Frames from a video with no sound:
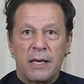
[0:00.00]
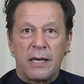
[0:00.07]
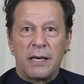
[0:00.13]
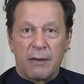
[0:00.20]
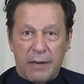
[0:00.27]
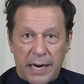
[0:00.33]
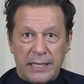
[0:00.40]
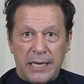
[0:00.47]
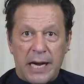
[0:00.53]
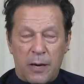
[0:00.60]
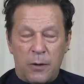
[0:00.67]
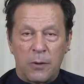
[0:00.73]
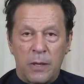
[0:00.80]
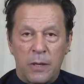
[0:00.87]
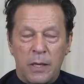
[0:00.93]
right
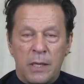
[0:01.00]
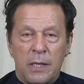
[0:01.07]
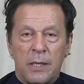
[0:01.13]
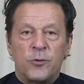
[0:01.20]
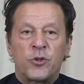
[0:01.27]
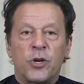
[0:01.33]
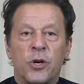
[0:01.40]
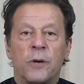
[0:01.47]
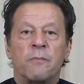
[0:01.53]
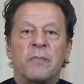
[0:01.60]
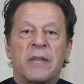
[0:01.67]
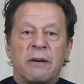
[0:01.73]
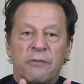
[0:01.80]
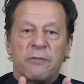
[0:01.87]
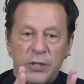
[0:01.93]
now. So,
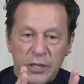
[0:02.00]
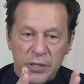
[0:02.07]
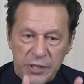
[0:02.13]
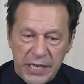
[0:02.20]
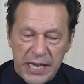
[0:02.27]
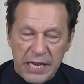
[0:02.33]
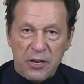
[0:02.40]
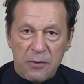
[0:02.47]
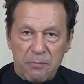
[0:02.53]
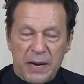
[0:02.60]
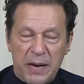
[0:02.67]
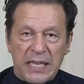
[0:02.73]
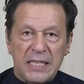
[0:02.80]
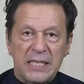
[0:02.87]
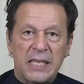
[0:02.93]
for the sake of
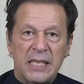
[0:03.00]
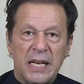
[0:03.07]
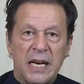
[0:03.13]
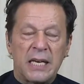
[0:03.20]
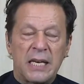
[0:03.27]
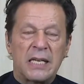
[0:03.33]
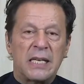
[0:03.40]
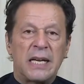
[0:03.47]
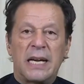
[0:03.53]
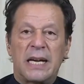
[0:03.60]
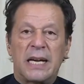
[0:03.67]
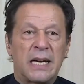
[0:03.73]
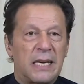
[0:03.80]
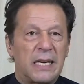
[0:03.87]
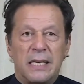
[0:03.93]
Pakistan
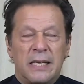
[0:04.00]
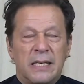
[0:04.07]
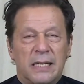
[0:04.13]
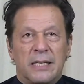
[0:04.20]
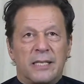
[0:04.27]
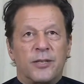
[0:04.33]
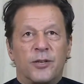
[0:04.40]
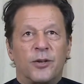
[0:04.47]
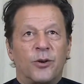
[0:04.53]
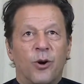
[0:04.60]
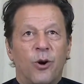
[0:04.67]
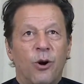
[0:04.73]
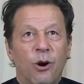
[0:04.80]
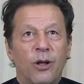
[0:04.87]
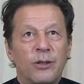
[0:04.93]
and
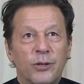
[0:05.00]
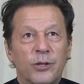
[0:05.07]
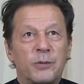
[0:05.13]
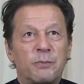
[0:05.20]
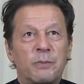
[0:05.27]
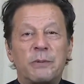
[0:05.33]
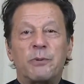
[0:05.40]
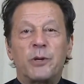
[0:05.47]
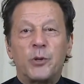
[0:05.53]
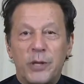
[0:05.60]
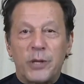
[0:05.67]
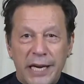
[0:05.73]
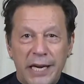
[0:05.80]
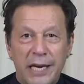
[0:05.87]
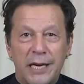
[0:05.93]
all those people who
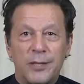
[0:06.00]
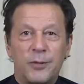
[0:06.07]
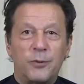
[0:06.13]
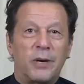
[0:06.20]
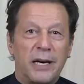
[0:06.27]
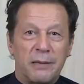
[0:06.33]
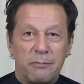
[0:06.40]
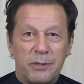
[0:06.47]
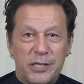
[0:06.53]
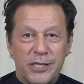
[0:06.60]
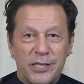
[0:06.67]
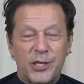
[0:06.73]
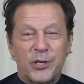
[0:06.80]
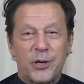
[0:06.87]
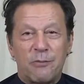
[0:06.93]
care, who are in
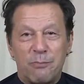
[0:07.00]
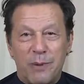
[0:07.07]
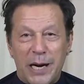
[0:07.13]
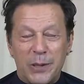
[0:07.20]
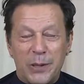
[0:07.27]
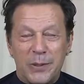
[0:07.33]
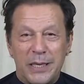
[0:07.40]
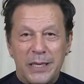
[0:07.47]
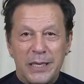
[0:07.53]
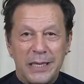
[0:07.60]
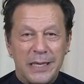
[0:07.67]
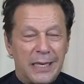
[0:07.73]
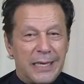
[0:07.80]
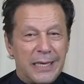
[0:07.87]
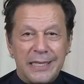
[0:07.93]
position of power,
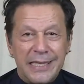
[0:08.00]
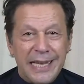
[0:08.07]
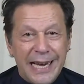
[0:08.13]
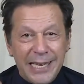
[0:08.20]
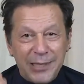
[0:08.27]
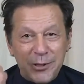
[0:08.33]
there is